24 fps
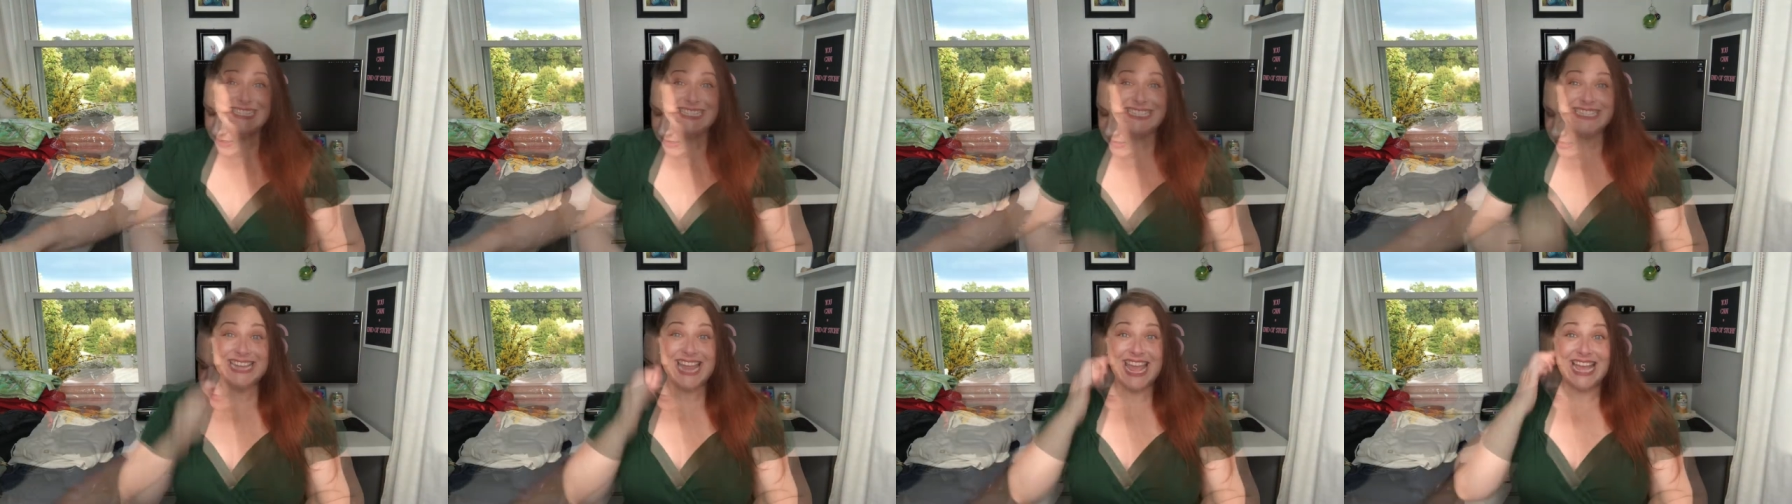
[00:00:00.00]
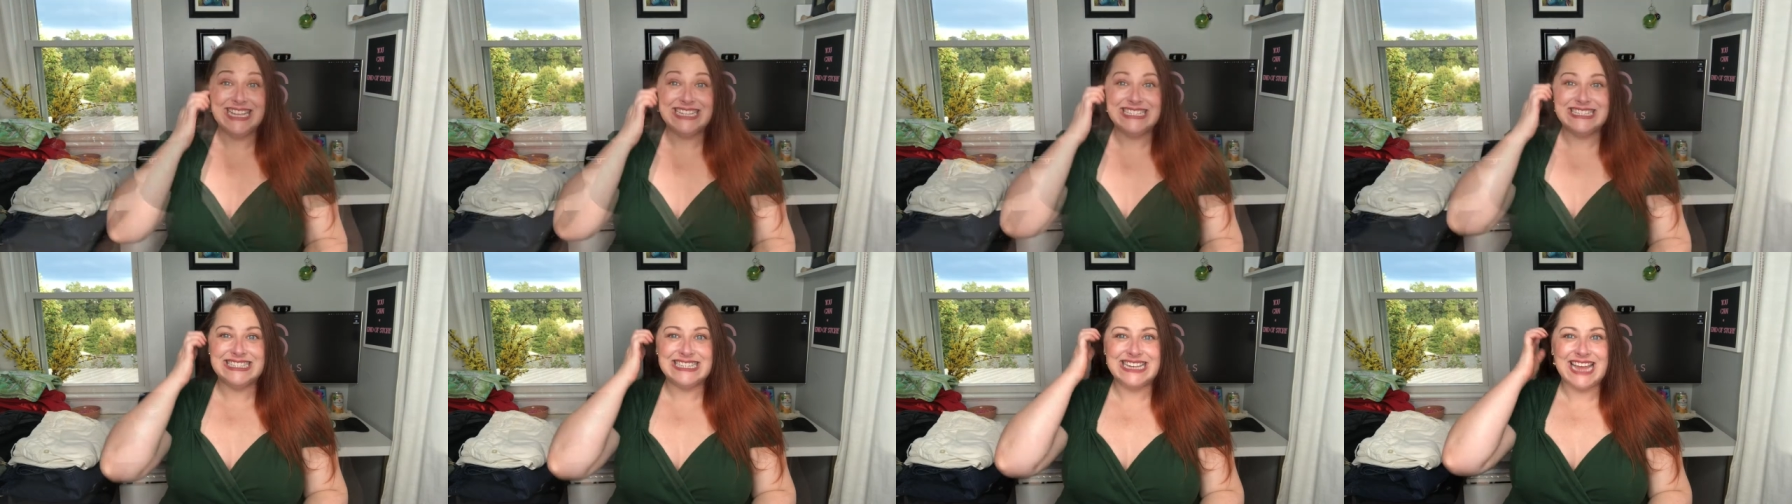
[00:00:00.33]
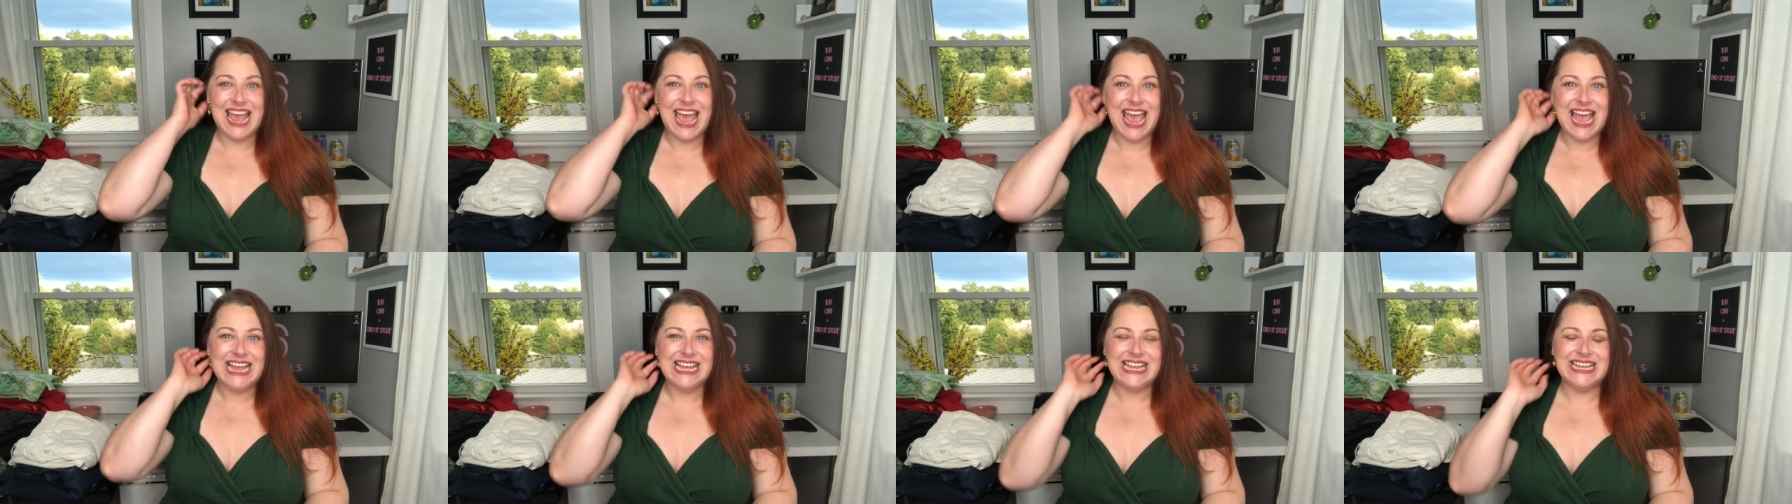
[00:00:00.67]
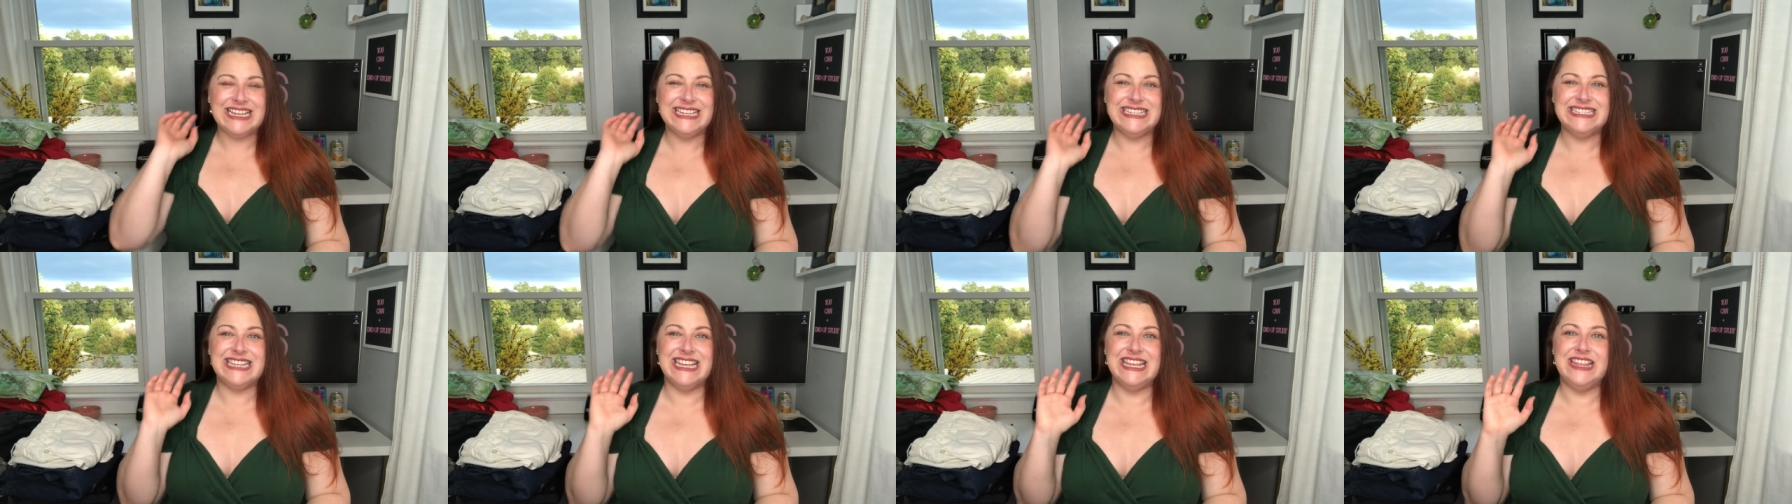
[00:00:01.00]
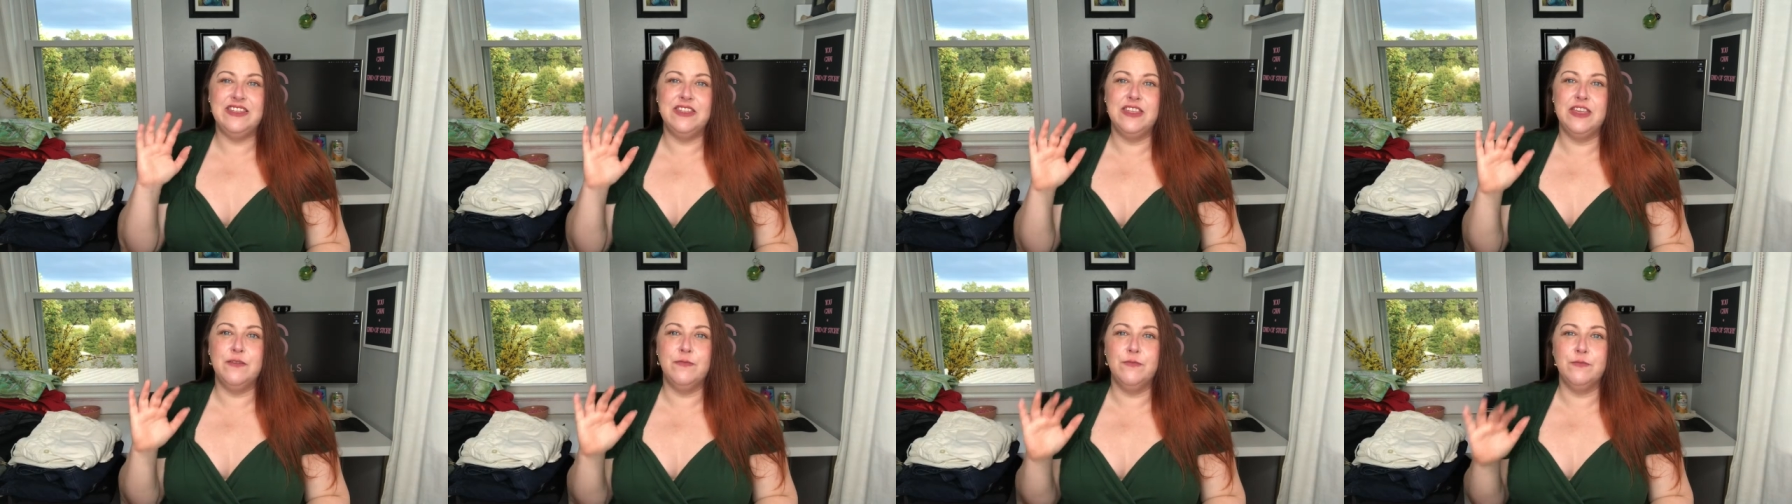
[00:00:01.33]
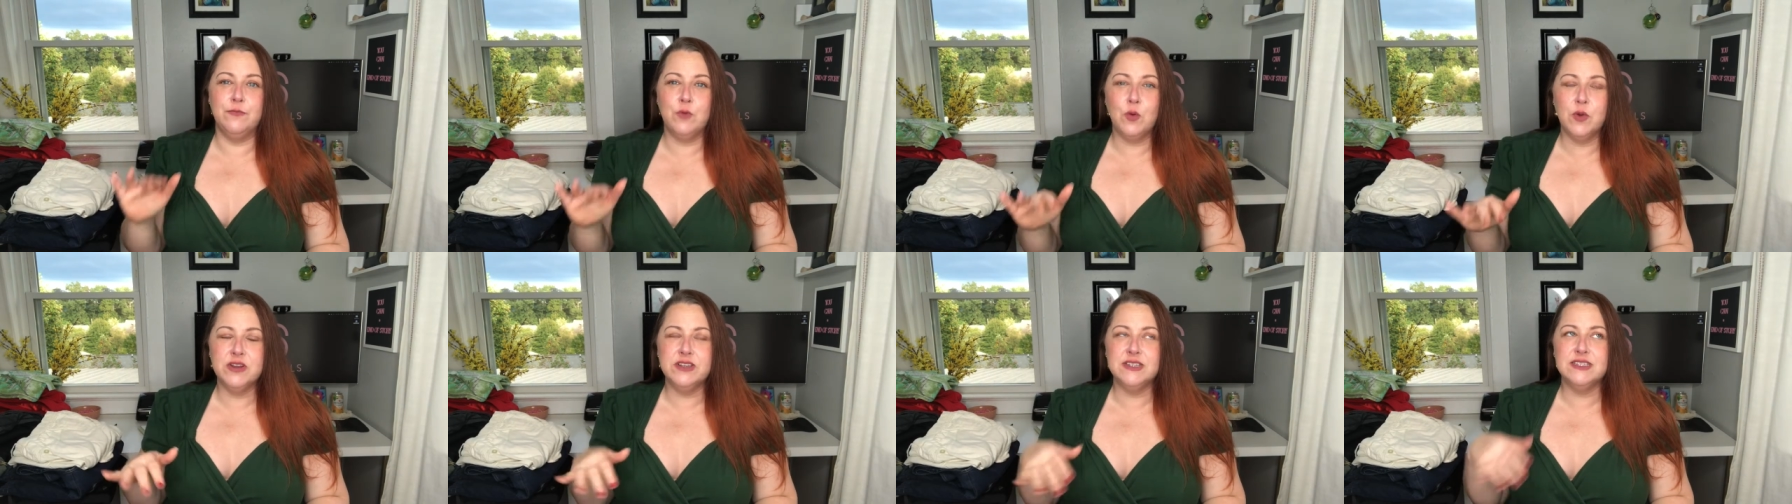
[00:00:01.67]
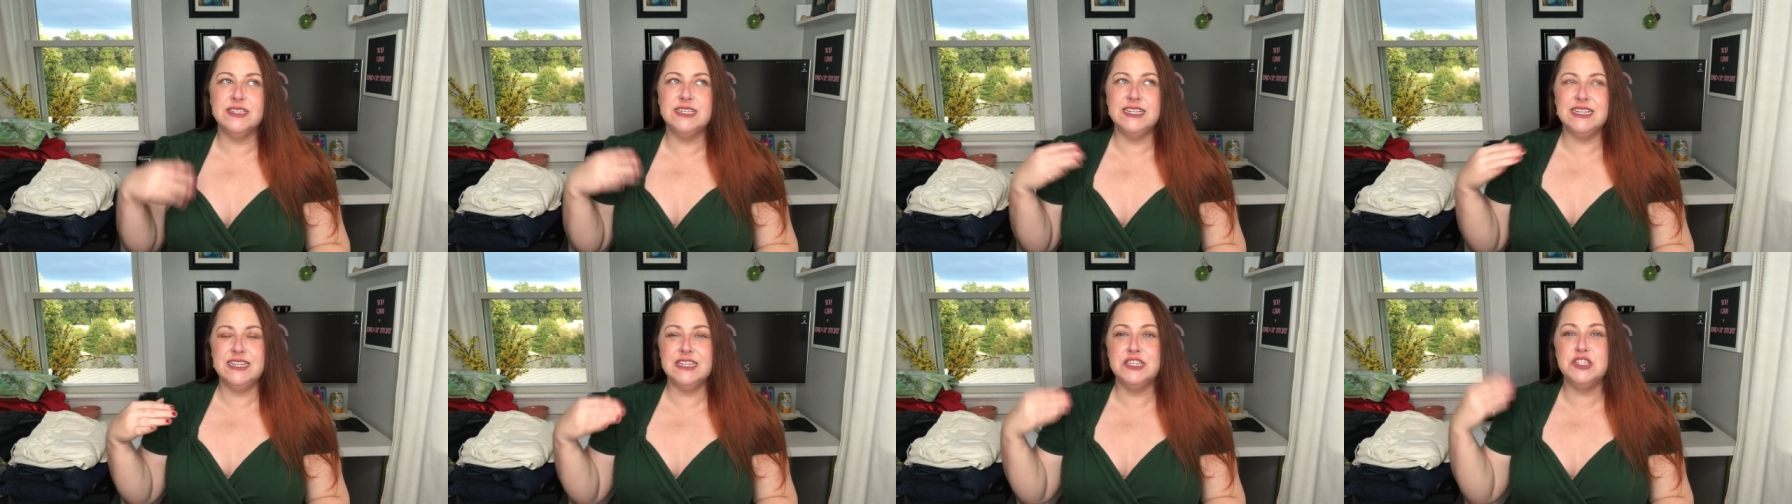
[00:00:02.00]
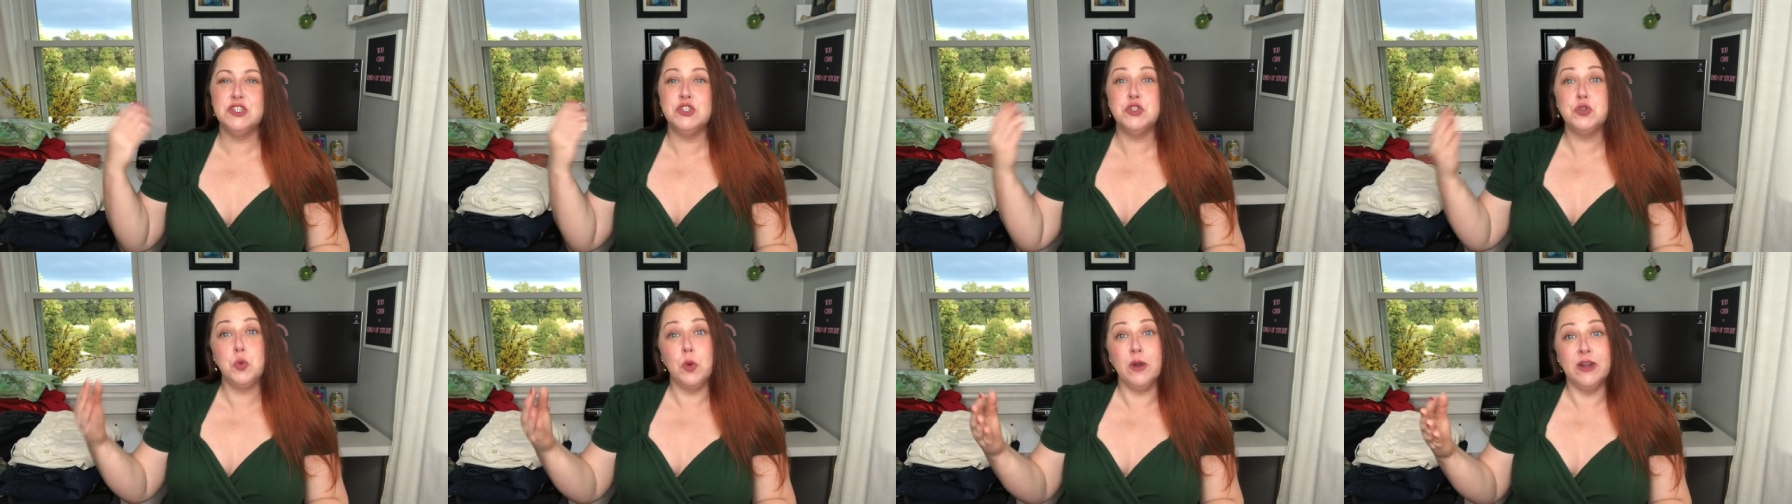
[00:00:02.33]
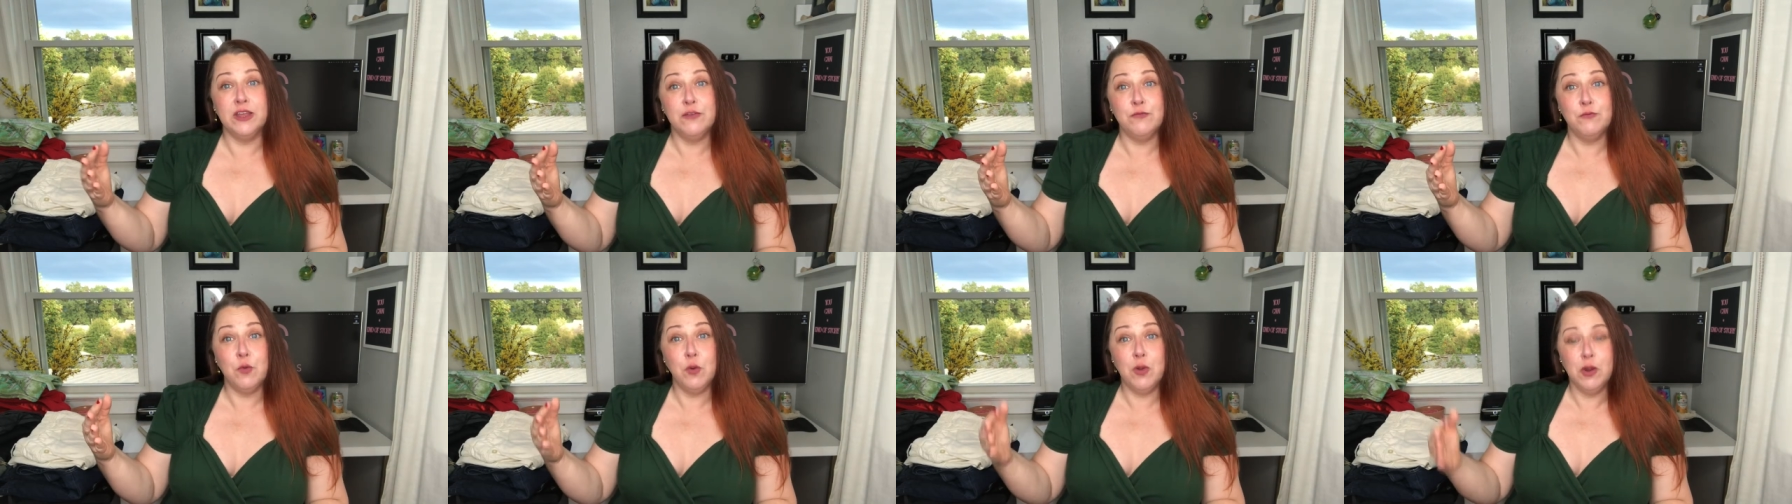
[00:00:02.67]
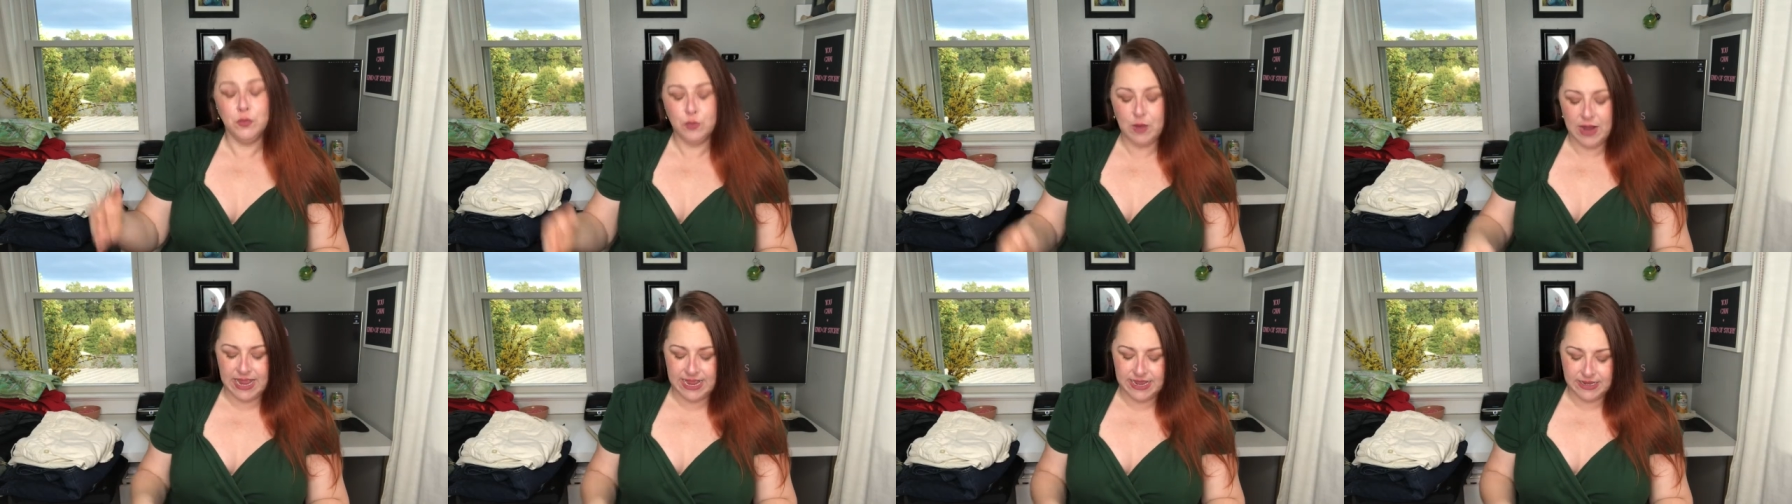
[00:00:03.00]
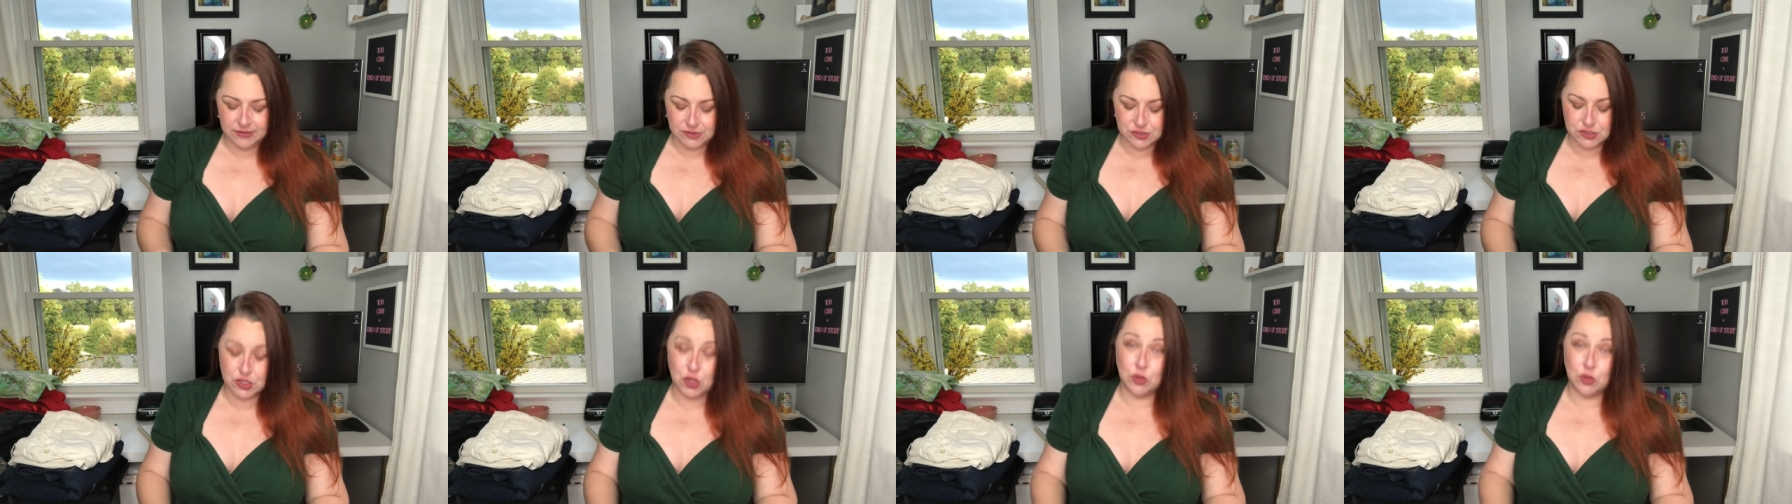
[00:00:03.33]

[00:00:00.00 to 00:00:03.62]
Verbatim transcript: This next stack is in the 14 to 24 range,